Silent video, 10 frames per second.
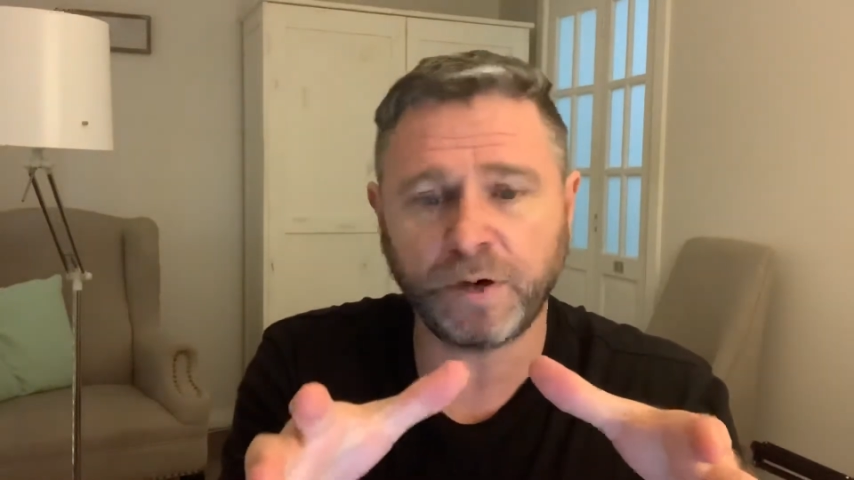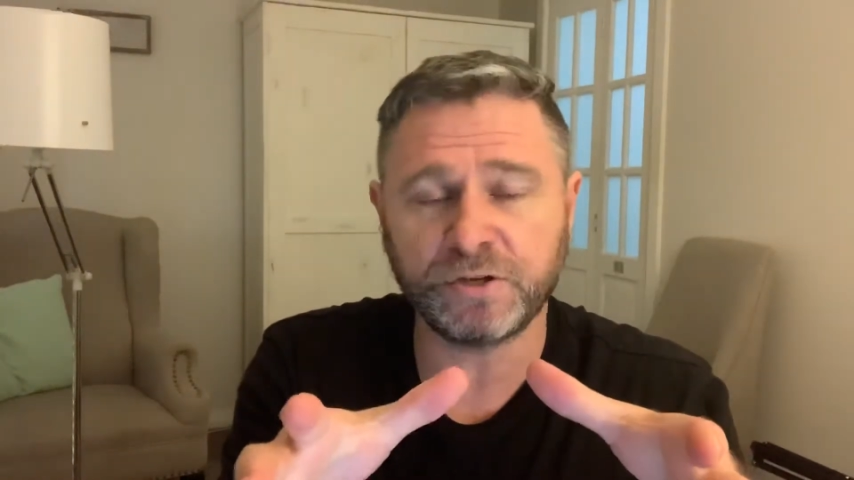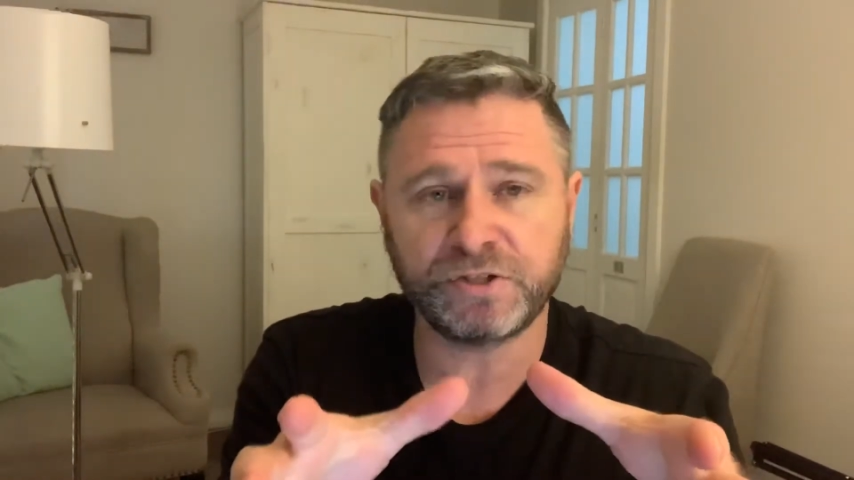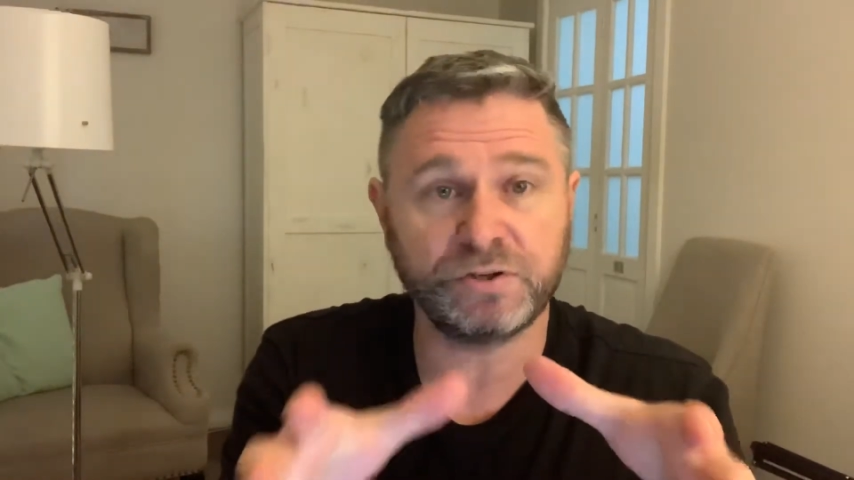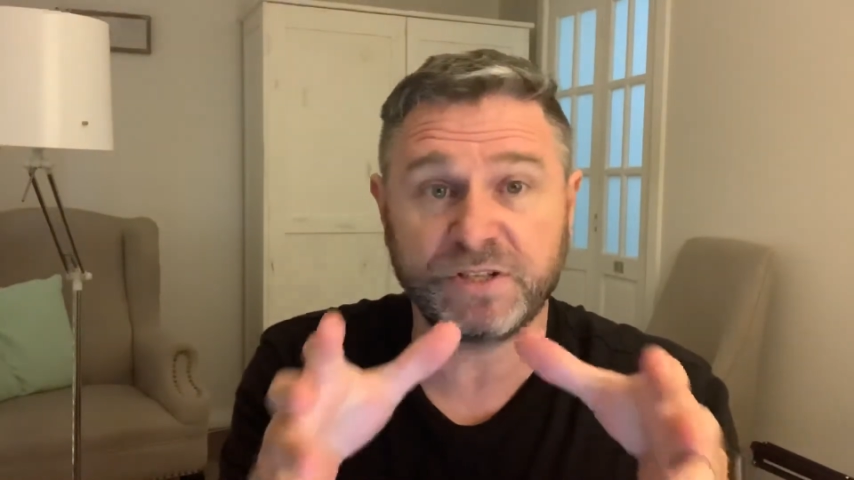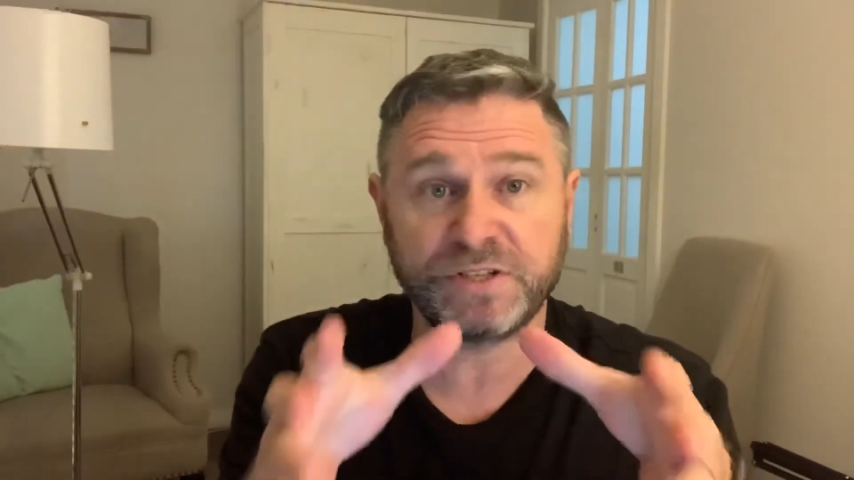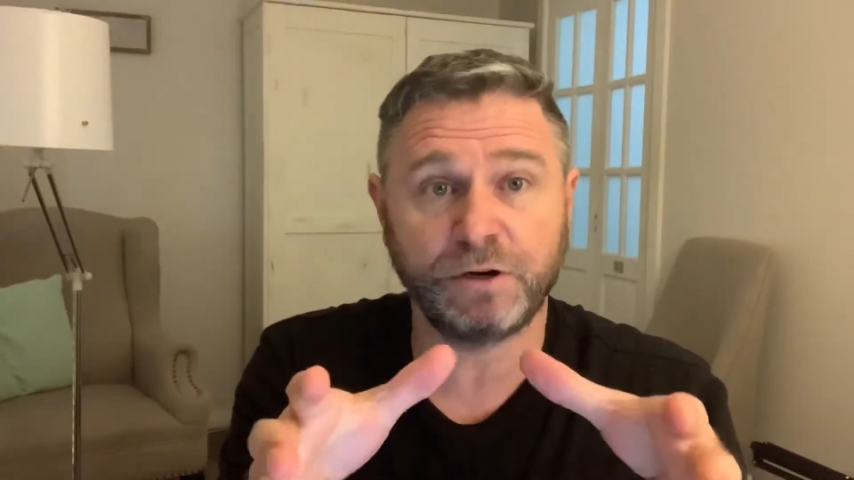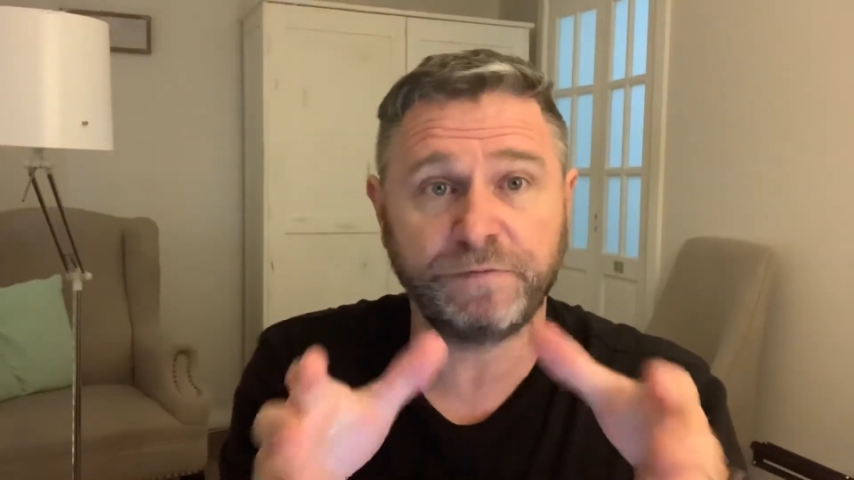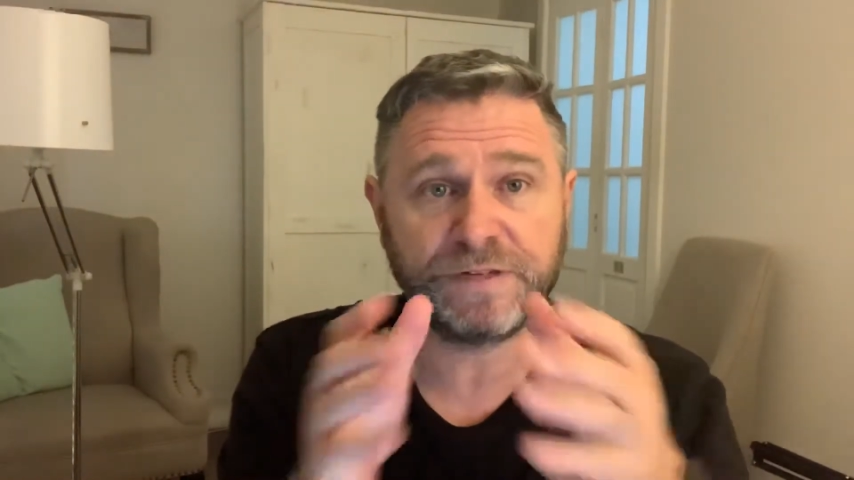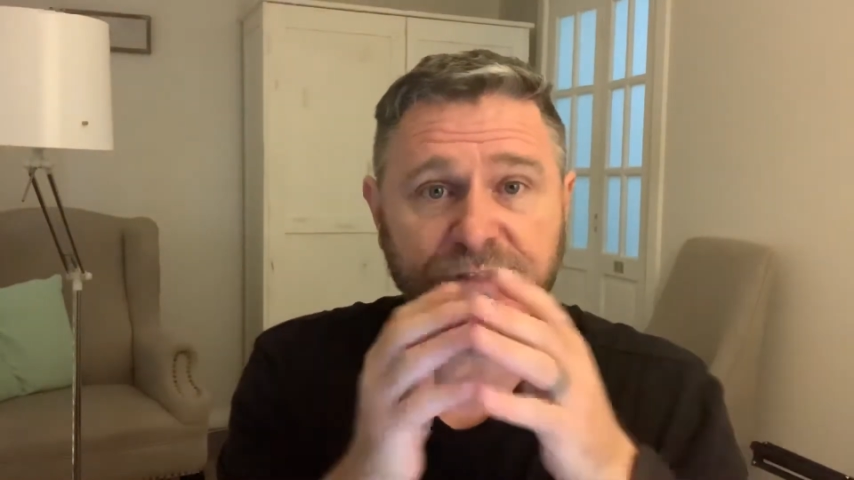I just use a
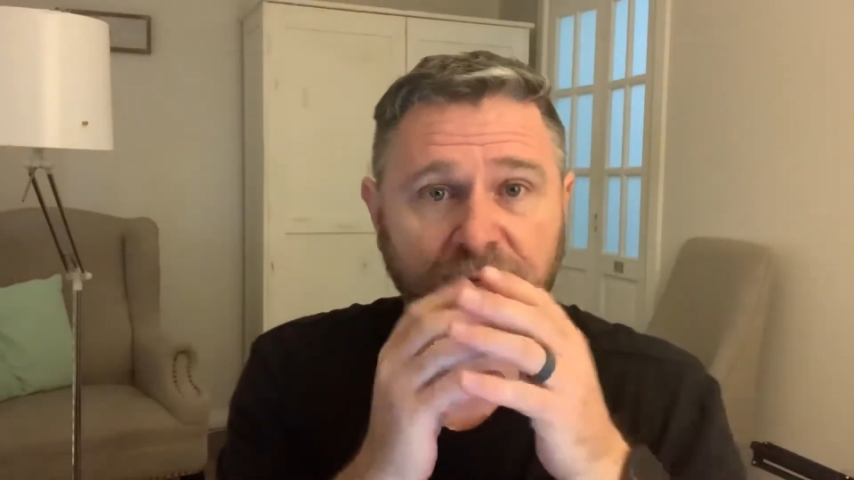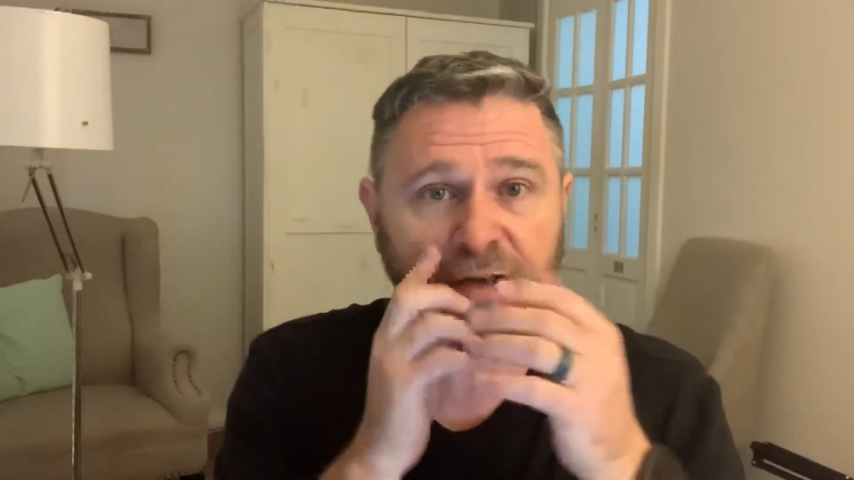selfie stick.